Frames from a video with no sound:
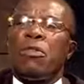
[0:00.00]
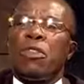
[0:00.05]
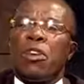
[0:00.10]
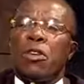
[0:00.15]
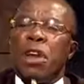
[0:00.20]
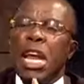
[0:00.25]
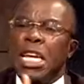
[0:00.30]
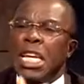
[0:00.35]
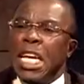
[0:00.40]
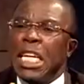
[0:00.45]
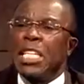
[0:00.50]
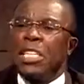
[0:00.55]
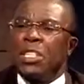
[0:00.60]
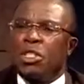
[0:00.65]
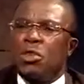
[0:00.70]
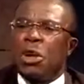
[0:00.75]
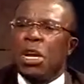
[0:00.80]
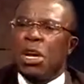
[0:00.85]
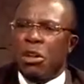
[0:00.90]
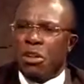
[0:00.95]
credit
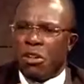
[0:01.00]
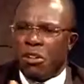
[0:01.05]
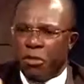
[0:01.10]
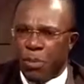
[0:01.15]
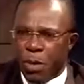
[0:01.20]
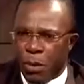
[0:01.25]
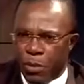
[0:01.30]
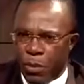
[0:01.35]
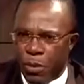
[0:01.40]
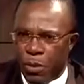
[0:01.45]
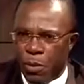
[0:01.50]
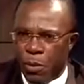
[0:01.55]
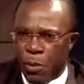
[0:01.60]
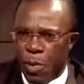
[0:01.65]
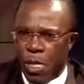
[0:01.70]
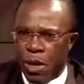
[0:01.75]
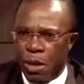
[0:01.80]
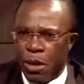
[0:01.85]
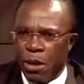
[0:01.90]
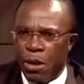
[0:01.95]
to a lot of people.
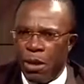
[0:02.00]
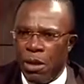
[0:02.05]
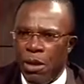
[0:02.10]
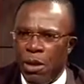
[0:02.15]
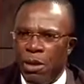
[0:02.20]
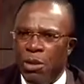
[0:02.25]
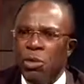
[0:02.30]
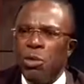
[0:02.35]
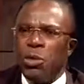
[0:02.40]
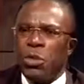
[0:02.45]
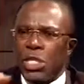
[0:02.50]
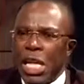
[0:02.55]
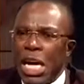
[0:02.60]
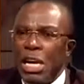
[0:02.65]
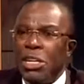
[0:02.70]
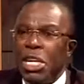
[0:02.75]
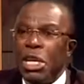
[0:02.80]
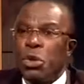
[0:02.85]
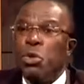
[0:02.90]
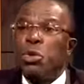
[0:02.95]
You sell
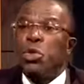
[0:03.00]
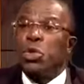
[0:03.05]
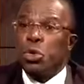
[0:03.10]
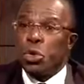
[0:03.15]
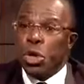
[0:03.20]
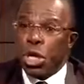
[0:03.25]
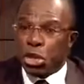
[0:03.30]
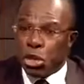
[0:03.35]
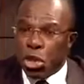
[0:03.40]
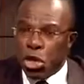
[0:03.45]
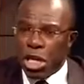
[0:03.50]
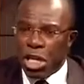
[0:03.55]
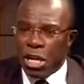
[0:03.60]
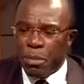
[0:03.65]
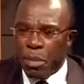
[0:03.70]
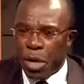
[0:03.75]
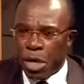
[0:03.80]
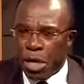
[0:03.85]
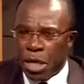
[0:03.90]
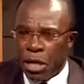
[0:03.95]
the goods, you return the
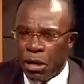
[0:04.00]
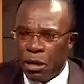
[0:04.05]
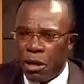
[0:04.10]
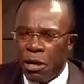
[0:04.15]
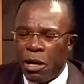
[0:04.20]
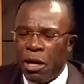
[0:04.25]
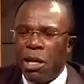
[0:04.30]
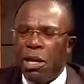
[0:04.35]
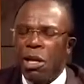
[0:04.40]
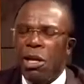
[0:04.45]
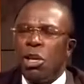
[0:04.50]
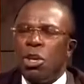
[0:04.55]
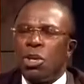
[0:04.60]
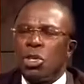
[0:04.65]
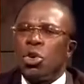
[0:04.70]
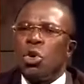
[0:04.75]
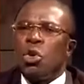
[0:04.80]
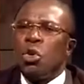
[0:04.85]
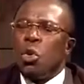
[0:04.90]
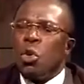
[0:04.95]
money.
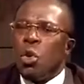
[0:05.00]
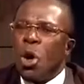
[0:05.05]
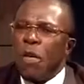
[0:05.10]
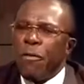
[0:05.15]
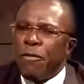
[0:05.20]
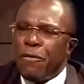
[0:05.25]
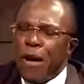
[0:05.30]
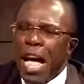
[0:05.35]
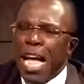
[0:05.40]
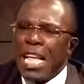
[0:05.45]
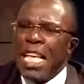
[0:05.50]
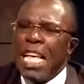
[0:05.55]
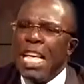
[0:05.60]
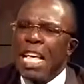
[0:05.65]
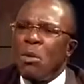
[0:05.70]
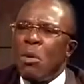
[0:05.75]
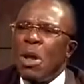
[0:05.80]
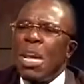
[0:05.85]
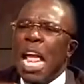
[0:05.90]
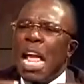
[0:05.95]
So Ifeanyi,
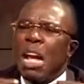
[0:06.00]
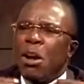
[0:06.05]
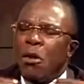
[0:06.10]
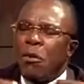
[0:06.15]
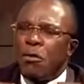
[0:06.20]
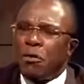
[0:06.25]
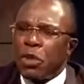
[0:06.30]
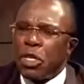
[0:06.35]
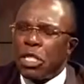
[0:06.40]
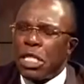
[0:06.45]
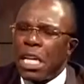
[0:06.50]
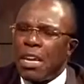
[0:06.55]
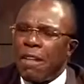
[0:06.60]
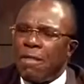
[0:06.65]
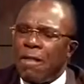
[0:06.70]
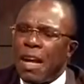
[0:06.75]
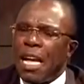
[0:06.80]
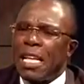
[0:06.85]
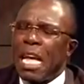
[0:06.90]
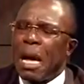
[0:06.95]
when I confronted
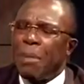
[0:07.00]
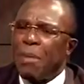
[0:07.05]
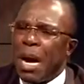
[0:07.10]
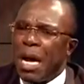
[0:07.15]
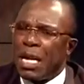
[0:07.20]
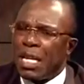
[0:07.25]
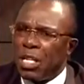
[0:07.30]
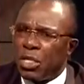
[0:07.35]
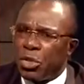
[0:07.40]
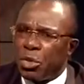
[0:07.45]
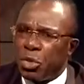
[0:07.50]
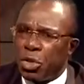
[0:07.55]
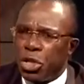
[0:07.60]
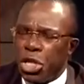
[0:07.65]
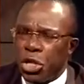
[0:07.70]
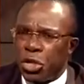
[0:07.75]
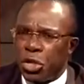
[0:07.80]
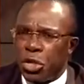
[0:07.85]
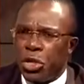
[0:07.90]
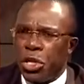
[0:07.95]
Ifeanyi about his
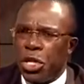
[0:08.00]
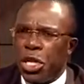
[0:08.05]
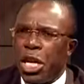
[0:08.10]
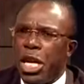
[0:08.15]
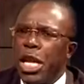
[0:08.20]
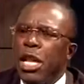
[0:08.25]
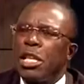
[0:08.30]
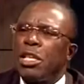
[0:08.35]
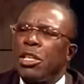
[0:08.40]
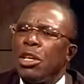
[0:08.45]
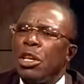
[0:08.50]
situation, he